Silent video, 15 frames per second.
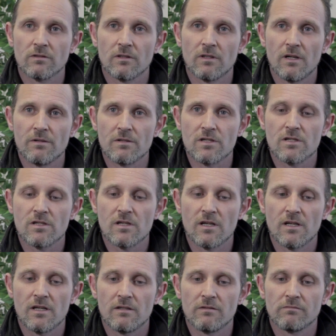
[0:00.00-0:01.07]
I was
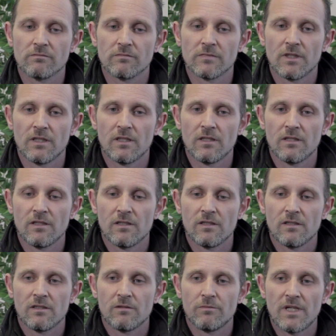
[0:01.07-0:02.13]

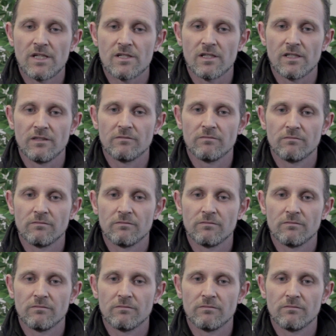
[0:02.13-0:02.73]
basically